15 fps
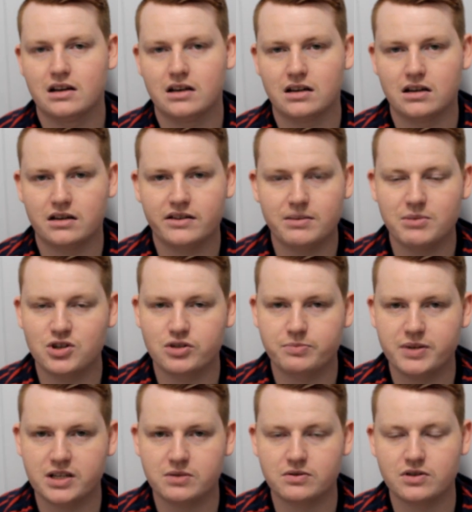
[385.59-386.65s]
uh, that Mitchell
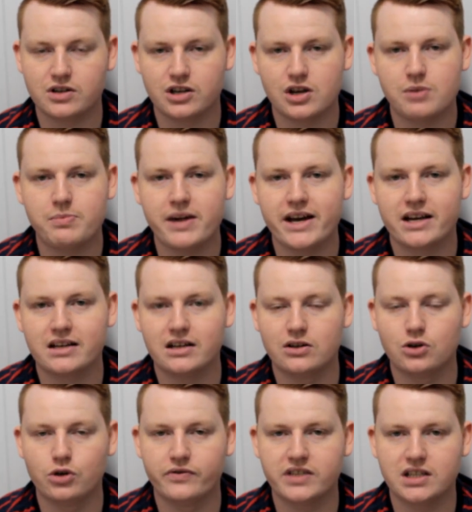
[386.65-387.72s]
Pearce was going to go back. And
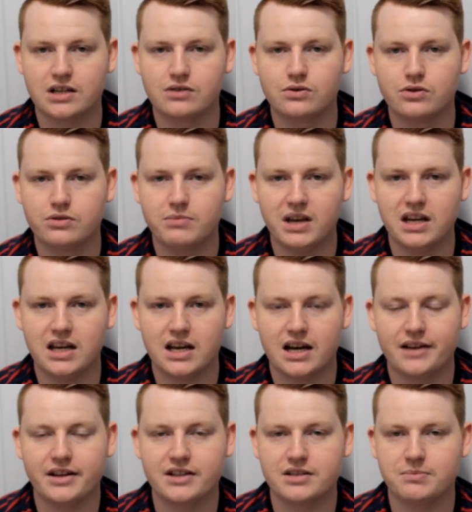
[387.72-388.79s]
now all of a sudden, all the media
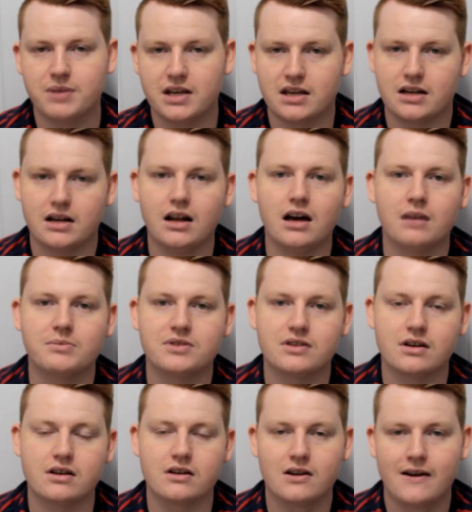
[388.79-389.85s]
outlets are picking it up.
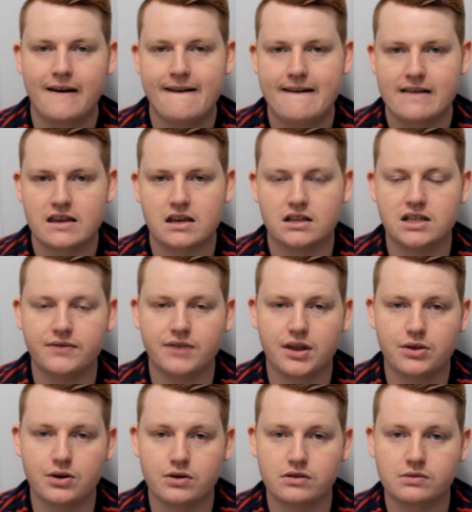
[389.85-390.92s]
So yeah,
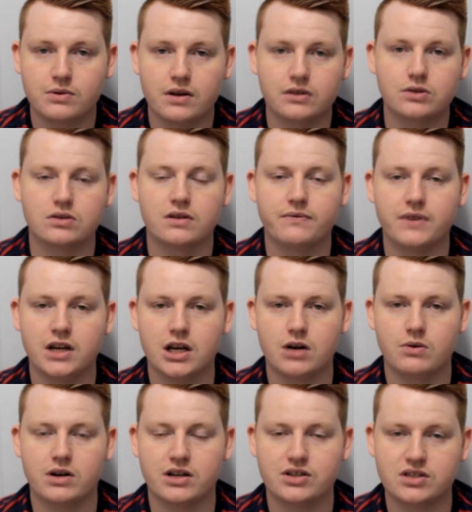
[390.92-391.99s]
definitely thought it was worth doing a
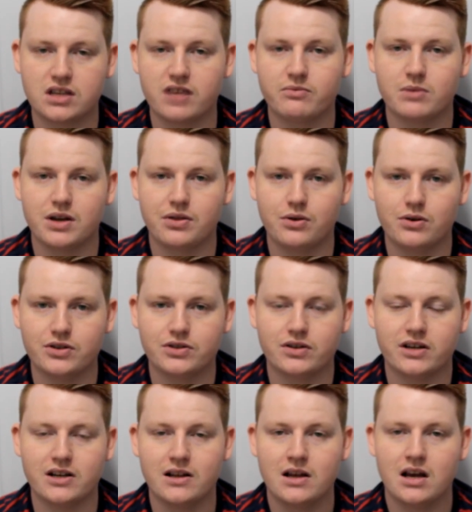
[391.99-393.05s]
video on and just give my thoughts
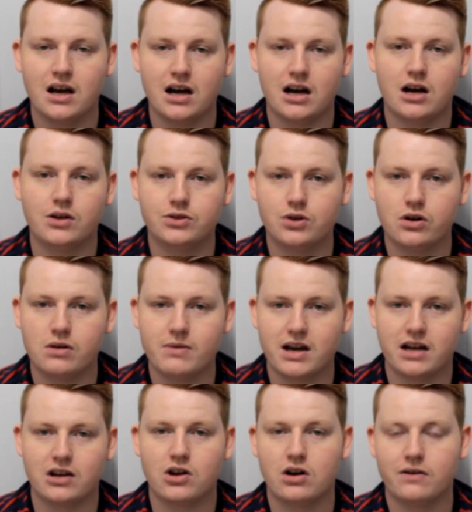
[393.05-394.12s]
on it. Uh, I'll talk
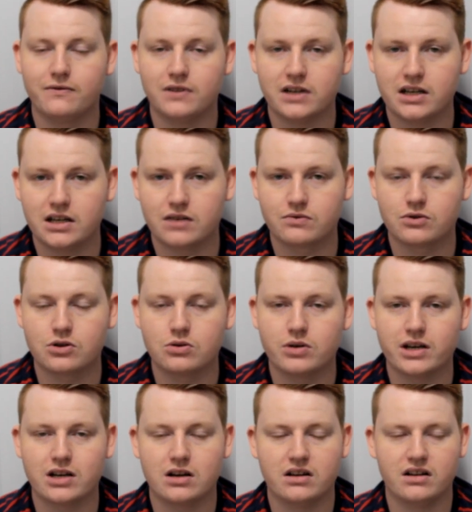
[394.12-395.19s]
about Kyle Flanagan real
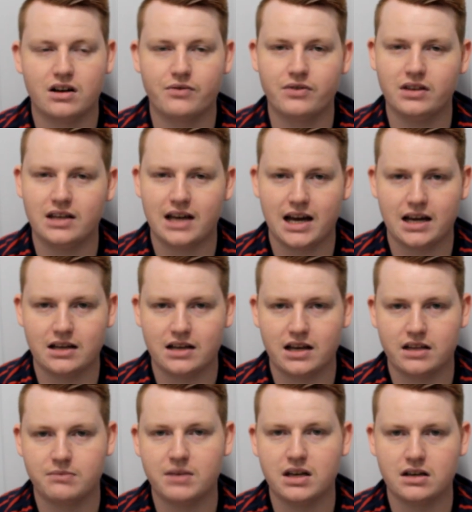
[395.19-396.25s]
quick. I, I really hate
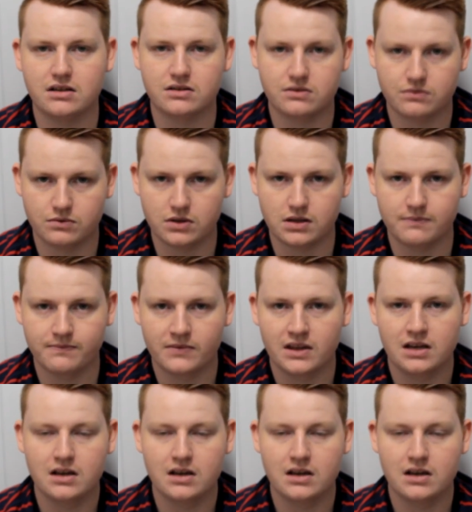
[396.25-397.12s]
how the media is really